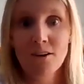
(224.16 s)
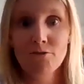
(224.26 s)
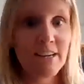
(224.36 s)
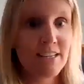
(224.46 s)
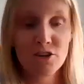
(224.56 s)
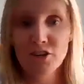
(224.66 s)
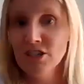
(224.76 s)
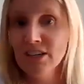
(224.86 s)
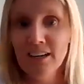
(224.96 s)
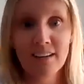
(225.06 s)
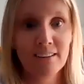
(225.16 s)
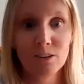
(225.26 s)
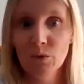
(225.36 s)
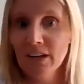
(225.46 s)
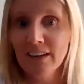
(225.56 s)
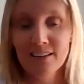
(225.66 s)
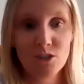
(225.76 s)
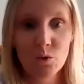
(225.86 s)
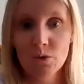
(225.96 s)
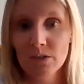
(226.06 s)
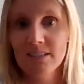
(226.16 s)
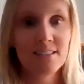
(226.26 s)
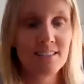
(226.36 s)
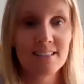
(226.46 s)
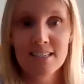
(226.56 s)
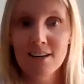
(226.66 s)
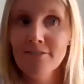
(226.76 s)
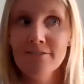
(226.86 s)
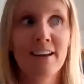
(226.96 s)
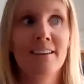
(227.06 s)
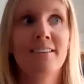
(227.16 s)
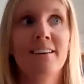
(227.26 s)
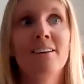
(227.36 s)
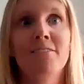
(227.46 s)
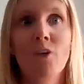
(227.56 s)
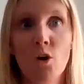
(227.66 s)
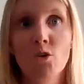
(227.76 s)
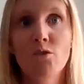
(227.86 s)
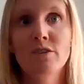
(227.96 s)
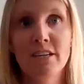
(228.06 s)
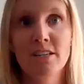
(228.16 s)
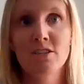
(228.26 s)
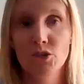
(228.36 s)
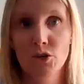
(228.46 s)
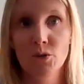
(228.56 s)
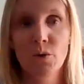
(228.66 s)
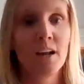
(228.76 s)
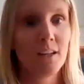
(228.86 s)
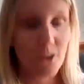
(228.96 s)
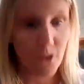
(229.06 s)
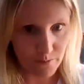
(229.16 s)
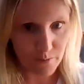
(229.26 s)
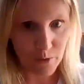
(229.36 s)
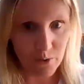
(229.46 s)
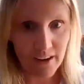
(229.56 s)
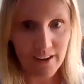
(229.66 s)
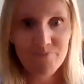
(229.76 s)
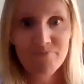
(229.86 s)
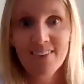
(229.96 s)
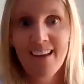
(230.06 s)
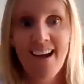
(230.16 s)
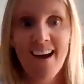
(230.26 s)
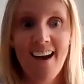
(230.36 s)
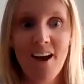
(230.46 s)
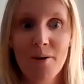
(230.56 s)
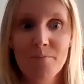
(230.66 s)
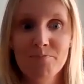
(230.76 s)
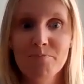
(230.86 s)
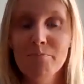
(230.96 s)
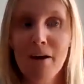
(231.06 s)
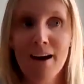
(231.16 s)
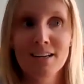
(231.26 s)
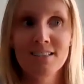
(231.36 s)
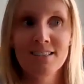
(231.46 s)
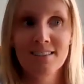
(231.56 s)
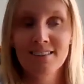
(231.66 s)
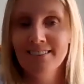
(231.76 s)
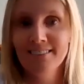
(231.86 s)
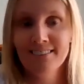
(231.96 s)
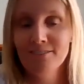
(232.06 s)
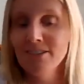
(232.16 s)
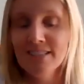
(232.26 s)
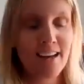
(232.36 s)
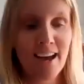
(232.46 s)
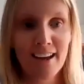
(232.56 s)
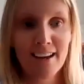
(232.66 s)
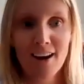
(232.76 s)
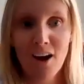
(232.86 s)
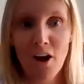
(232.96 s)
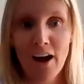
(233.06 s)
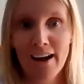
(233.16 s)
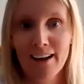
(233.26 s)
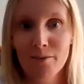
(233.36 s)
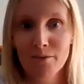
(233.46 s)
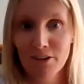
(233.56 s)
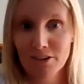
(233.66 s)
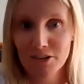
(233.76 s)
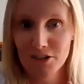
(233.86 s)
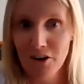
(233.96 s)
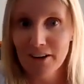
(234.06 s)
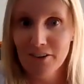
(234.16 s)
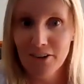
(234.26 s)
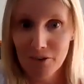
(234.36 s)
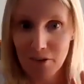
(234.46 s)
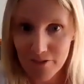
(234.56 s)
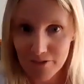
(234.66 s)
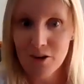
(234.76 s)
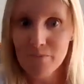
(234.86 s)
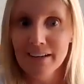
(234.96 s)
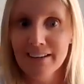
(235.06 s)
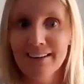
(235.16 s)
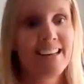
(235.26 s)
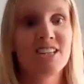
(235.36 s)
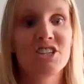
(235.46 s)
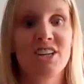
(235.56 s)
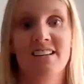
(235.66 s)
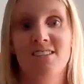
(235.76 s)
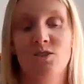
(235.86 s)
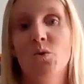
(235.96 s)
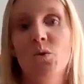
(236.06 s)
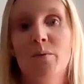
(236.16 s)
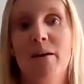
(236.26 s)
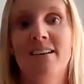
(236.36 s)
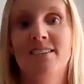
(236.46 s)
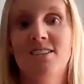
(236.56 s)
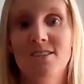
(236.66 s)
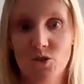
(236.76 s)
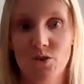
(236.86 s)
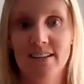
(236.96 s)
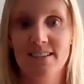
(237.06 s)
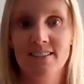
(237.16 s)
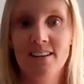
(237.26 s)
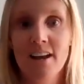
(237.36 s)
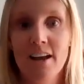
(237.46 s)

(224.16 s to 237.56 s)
researching, looking into courses and stuff. And it evolved into a lot more. But for today, I am going to try and not go off topic and just talk about stress,